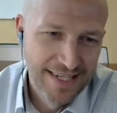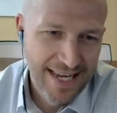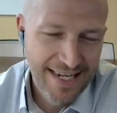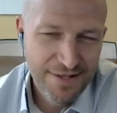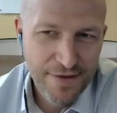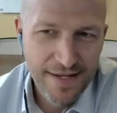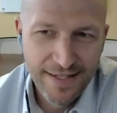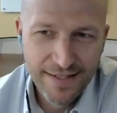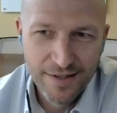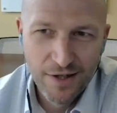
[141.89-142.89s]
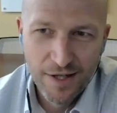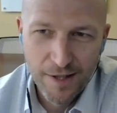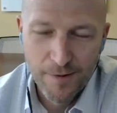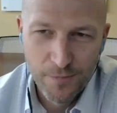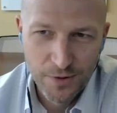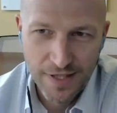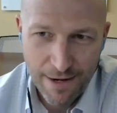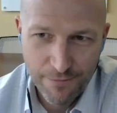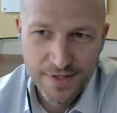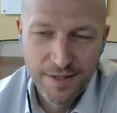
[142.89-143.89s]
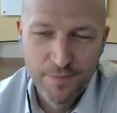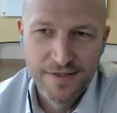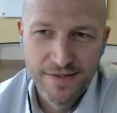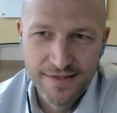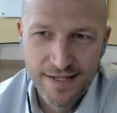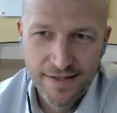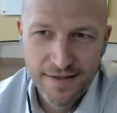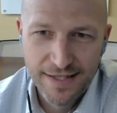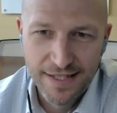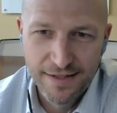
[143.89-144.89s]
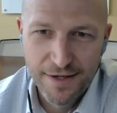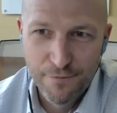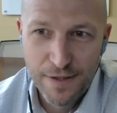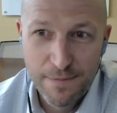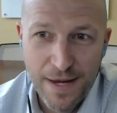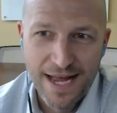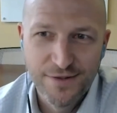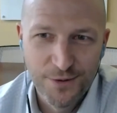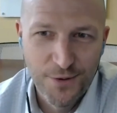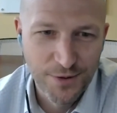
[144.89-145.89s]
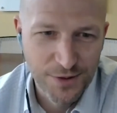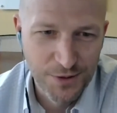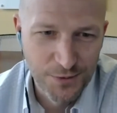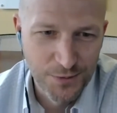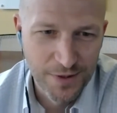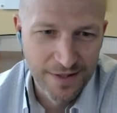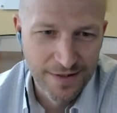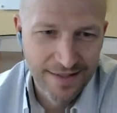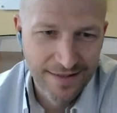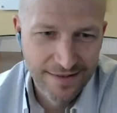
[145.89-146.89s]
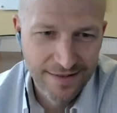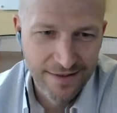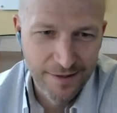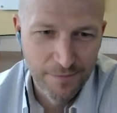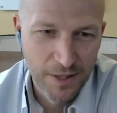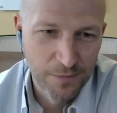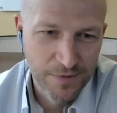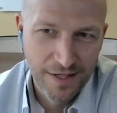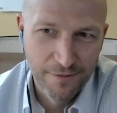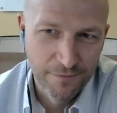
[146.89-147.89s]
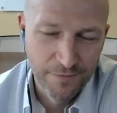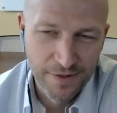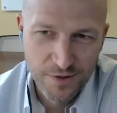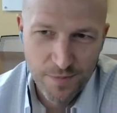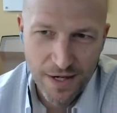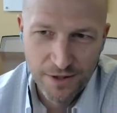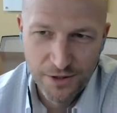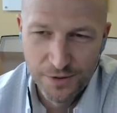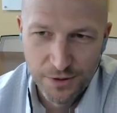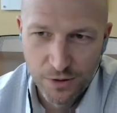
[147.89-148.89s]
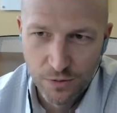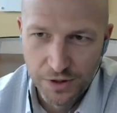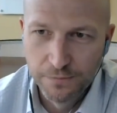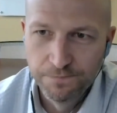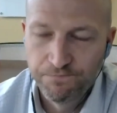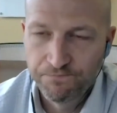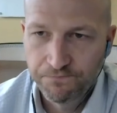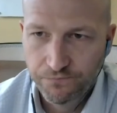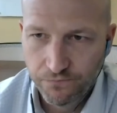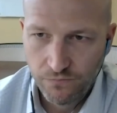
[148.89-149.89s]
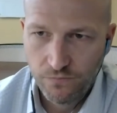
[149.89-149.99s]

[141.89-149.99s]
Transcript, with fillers: anything um, your dad was in the business, anything that kind of he passed along to you that that um, helped kind of inspire you in your career? Well, I